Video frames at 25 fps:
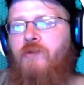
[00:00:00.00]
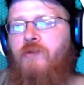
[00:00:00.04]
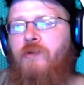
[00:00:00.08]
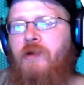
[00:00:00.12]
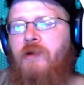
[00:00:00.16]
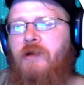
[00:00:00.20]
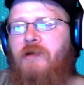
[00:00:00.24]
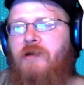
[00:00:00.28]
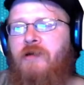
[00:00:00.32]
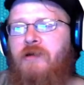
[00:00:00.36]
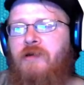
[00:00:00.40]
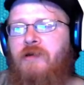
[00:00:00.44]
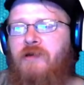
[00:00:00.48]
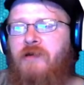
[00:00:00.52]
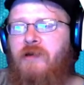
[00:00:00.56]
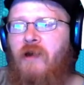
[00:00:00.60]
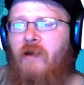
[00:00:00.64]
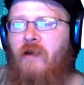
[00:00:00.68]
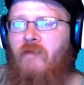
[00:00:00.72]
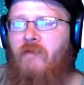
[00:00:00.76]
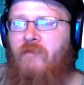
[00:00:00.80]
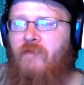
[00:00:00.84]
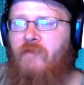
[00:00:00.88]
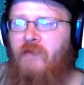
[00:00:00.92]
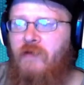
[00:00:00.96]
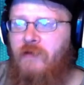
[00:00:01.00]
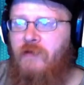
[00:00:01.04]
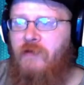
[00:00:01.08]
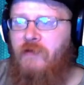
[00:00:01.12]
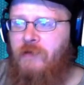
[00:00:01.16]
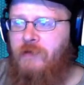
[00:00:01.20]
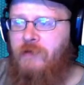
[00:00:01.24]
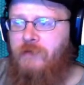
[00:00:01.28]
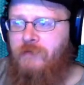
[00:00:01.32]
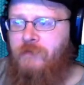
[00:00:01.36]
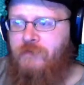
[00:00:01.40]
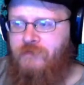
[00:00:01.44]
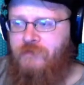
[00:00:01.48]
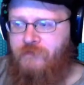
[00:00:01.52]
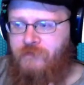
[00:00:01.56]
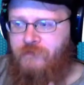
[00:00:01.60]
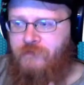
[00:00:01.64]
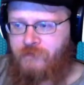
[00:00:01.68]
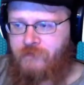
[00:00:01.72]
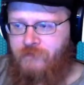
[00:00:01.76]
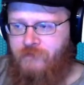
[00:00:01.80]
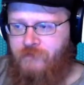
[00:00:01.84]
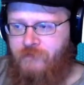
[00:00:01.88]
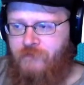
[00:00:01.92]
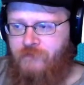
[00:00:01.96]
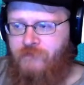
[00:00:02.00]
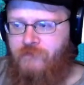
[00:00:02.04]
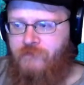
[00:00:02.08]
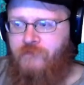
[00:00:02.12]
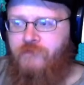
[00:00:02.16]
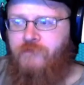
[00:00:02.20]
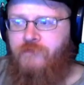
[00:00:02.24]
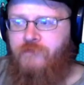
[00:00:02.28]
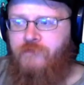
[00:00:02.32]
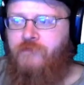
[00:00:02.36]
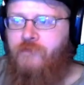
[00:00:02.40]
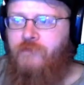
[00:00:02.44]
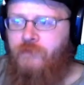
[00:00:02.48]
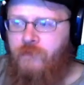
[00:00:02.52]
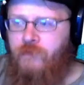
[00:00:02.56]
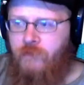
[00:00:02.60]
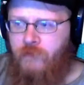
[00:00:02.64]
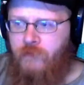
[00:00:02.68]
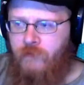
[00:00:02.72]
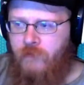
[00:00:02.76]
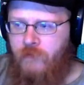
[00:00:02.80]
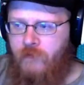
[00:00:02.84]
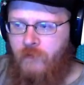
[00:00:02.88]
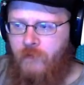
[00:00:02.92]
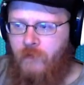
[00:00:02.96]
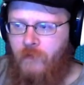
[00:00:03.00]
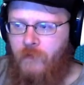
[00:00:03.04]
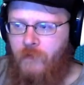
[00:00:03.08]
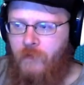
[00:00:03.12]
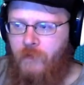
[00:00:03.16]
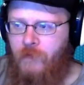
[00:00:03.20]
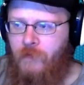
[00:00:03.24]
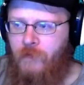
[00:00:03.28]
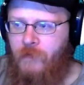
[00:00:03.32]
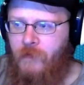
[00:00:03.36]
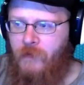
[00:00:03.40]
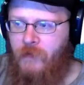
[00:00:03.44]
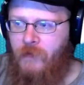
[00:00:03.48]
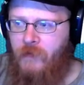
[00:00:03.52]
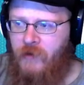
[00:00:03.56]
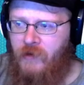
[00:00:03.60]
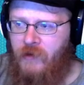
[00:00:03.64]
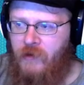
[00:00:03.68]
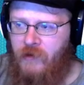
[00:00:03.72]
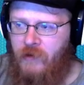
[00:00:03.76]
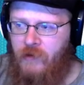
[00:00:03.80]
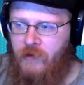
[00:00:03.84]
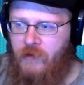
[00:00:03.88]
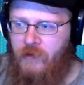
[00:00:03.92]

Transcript: No one is speaking in this clip.